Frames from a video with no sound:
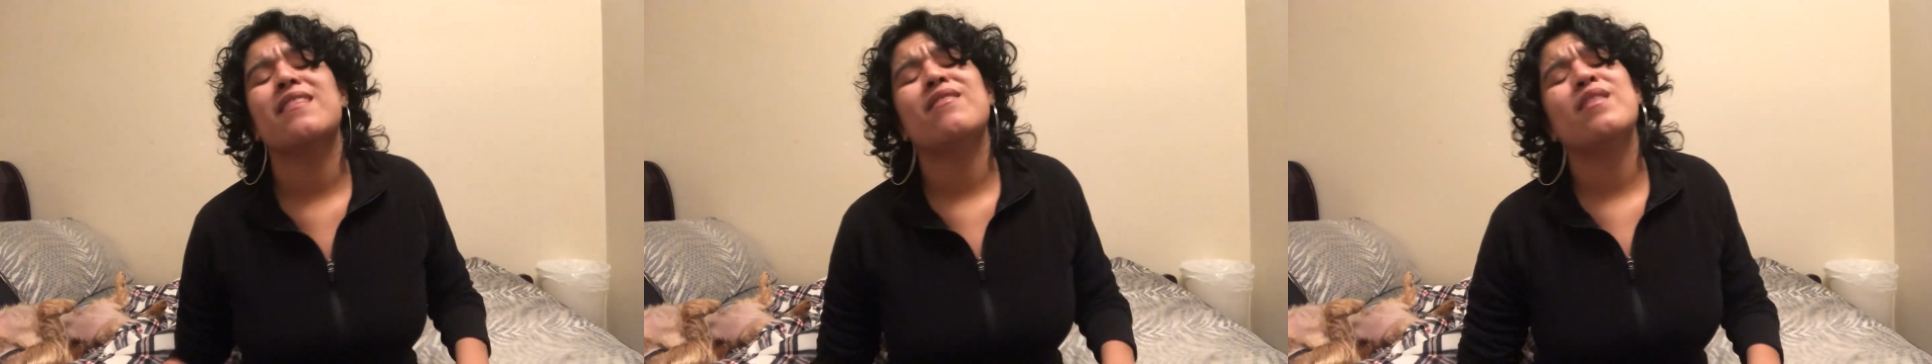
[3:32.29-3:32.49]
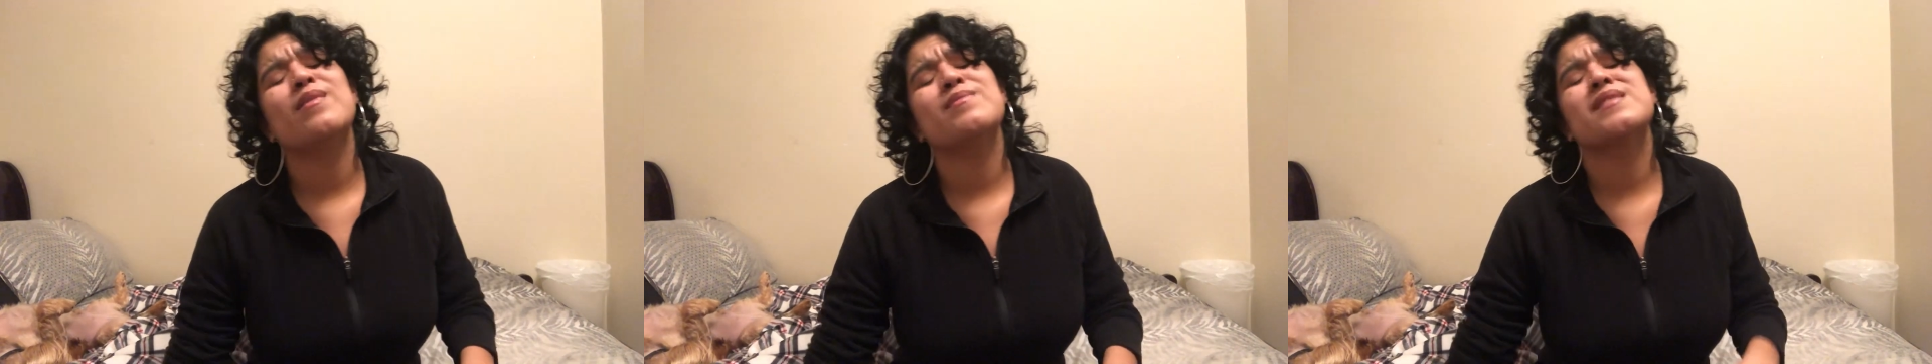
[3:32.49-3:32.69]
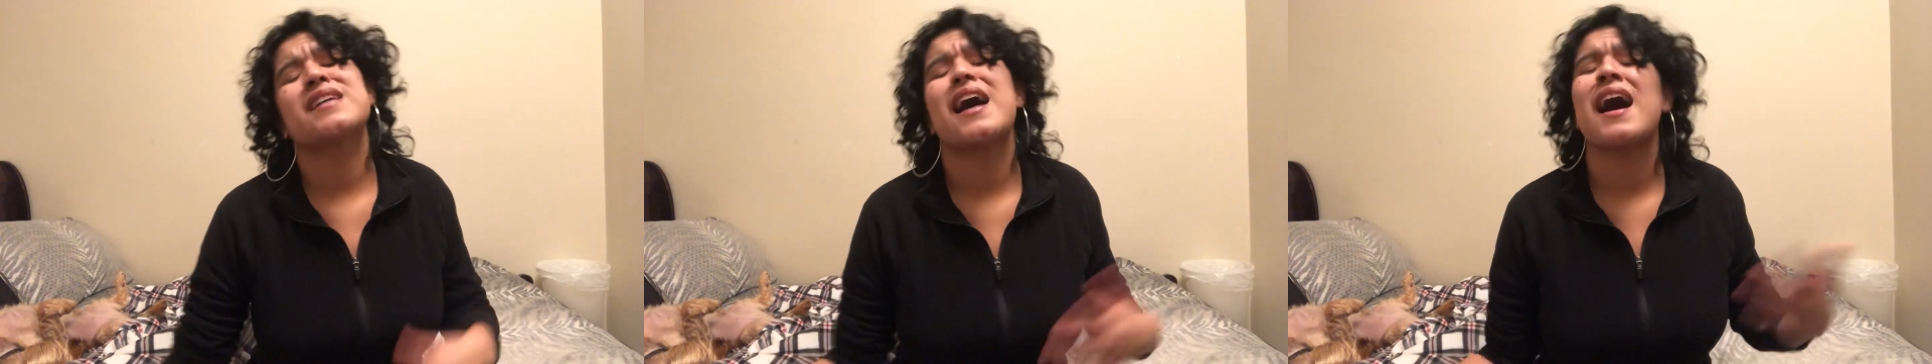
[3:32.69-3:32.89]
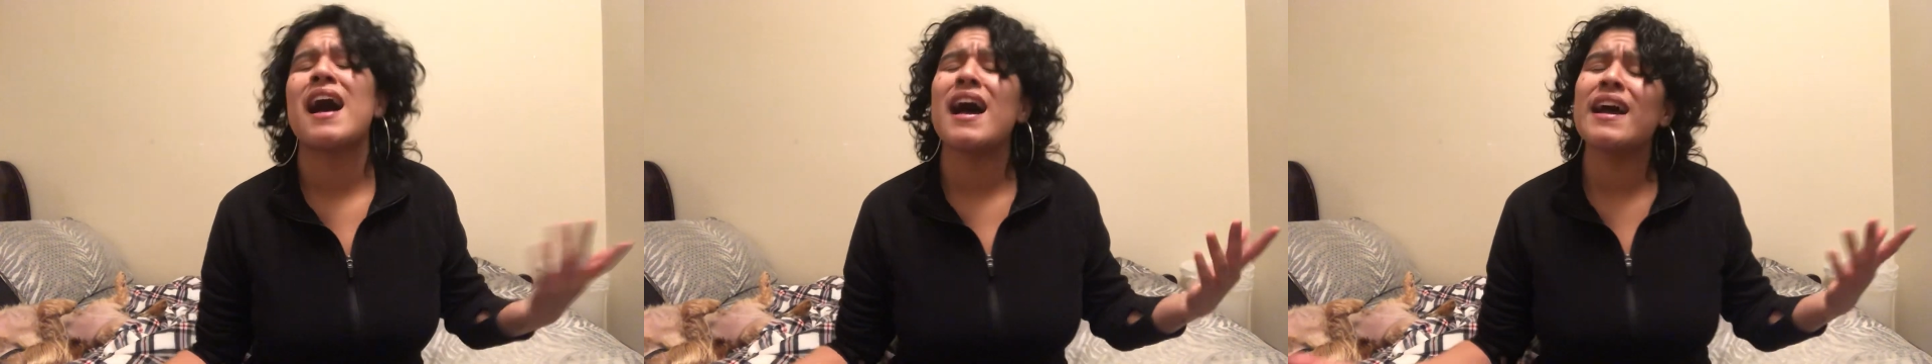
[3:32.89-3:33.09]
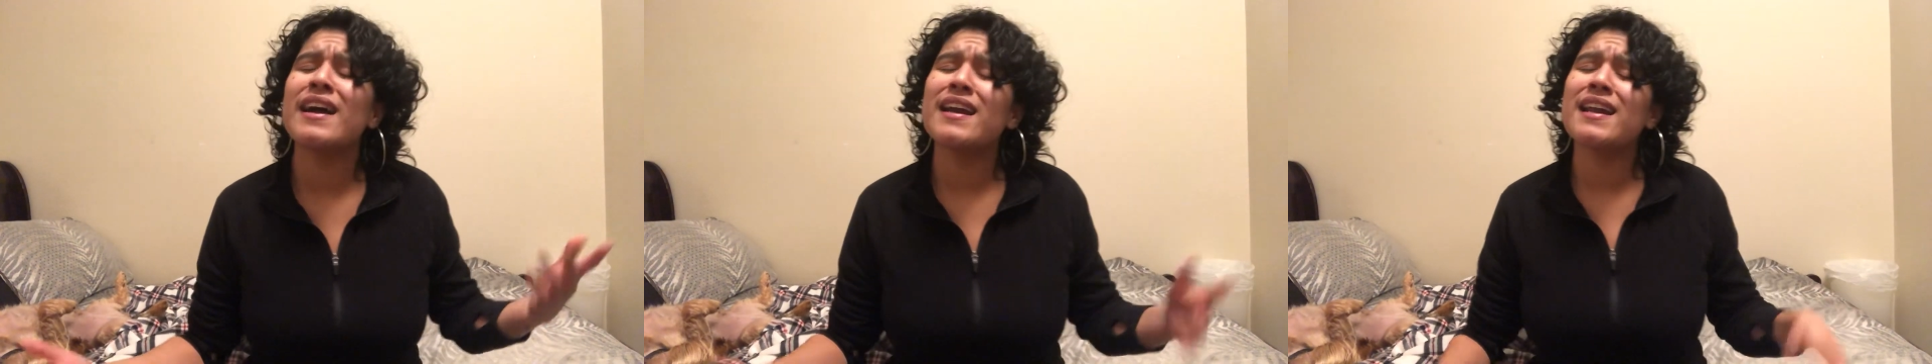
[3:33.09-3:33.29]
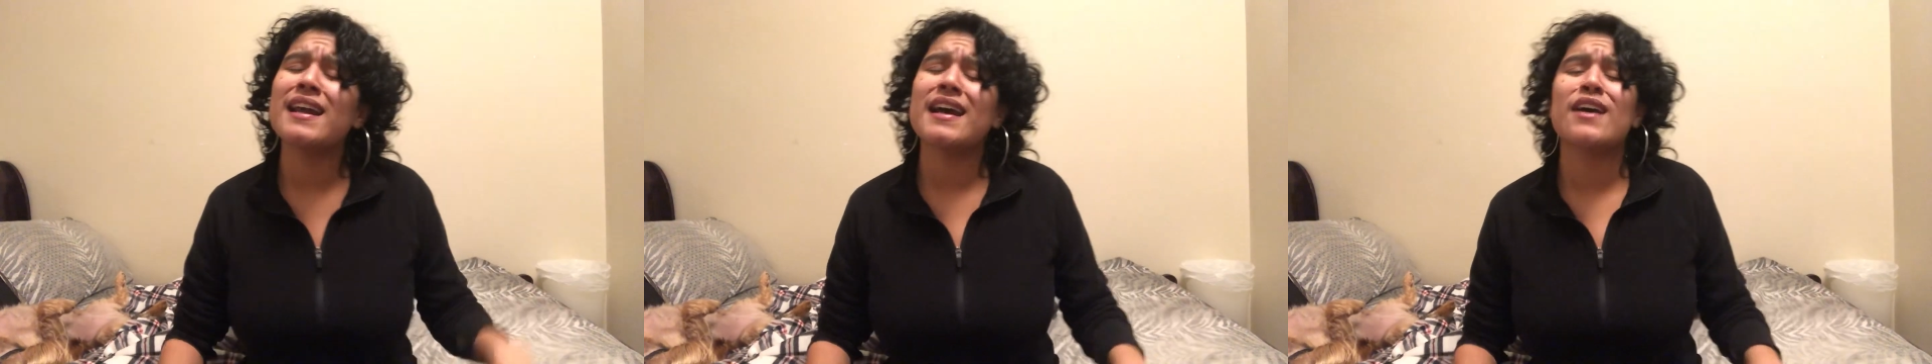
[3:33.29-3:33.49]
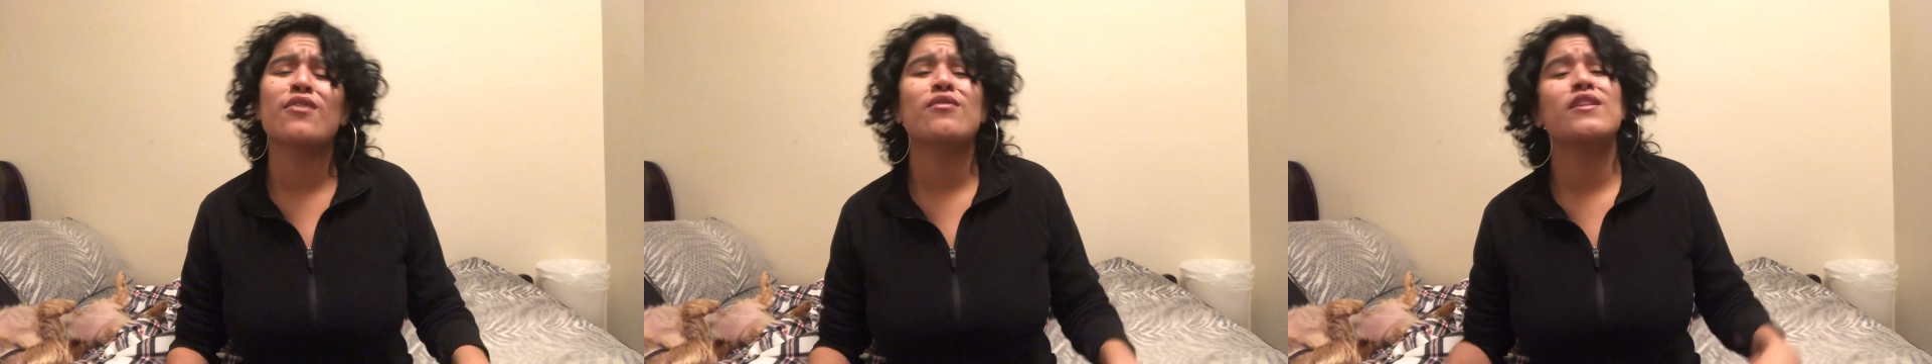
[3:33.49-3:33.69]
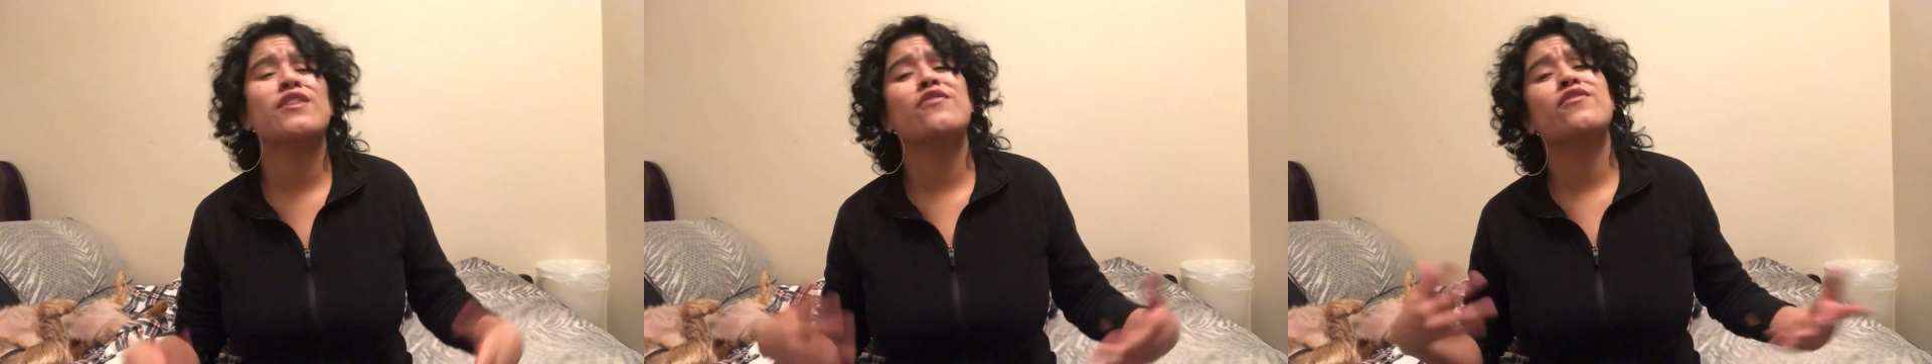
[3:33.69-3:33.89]
oh, I'm tired, like I don't
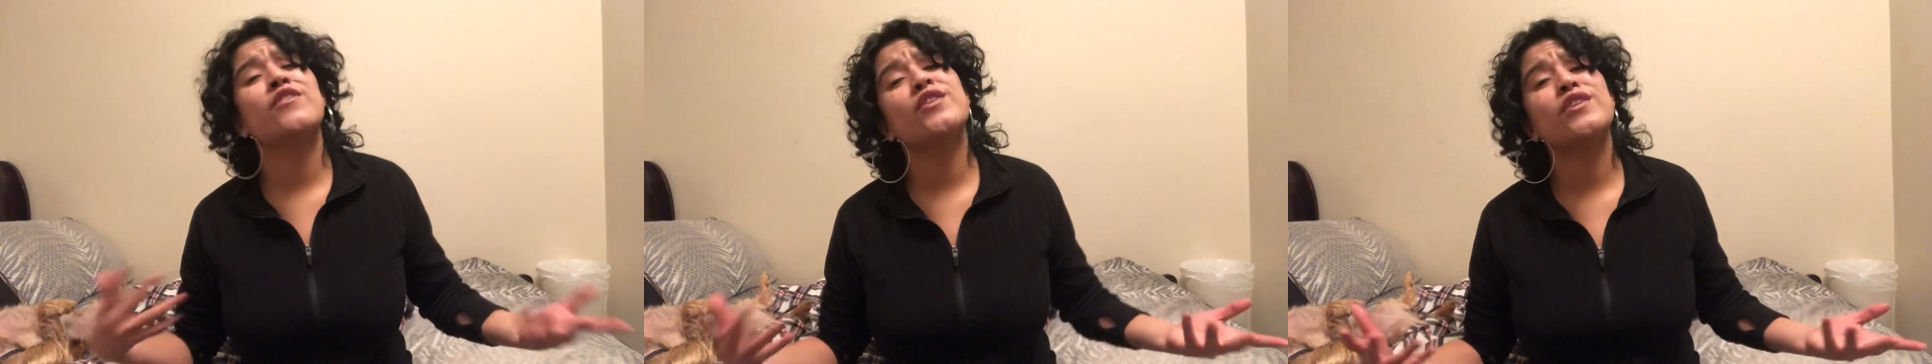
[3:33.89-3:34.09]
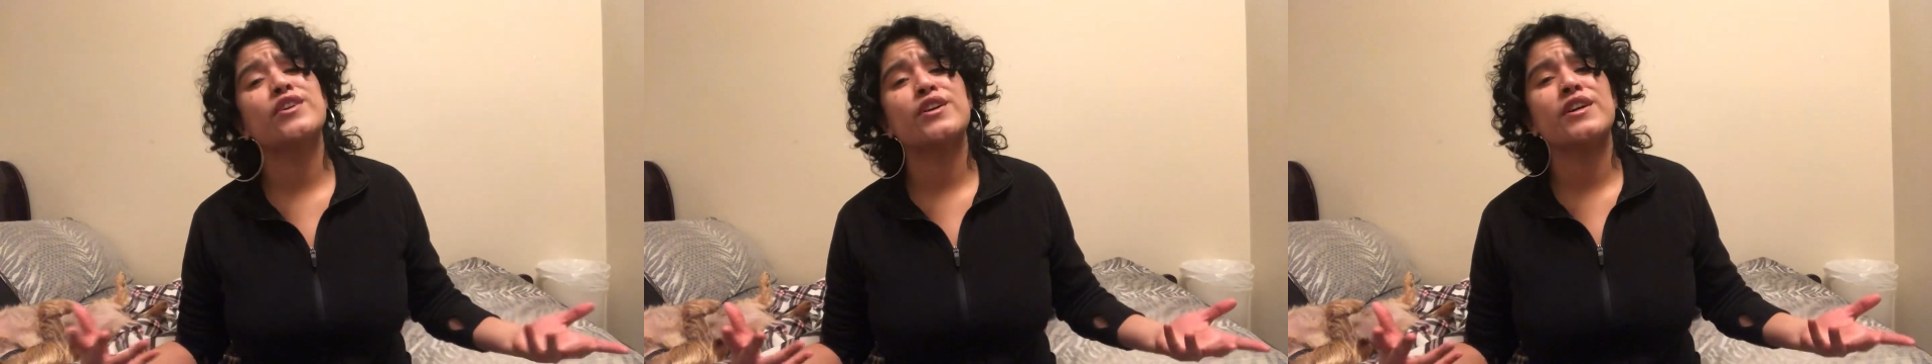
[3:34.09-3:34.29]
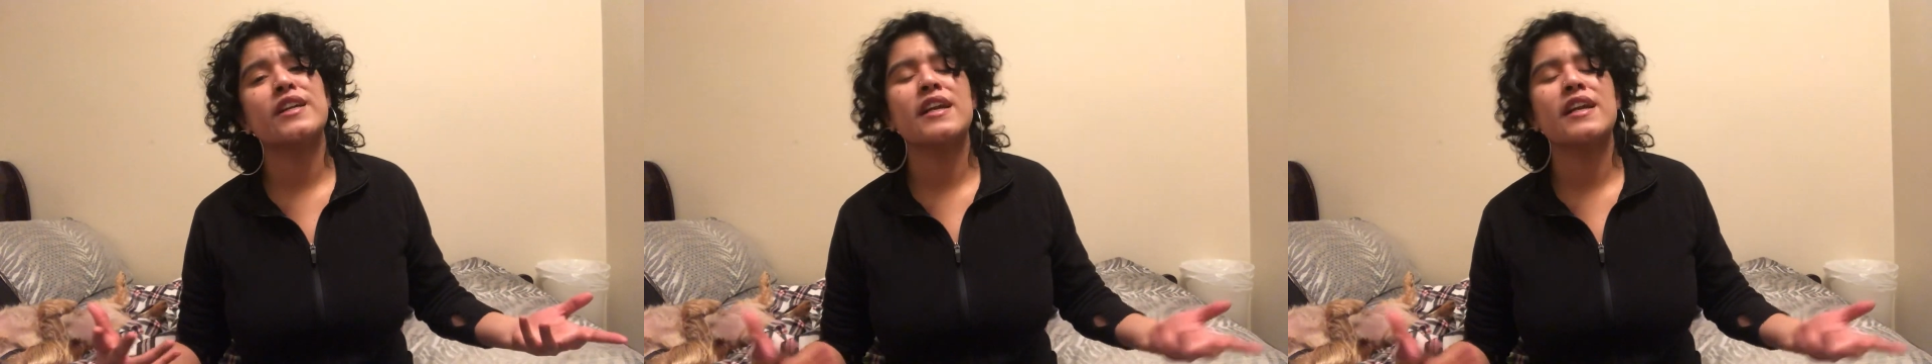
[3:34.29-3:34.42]
really feel good.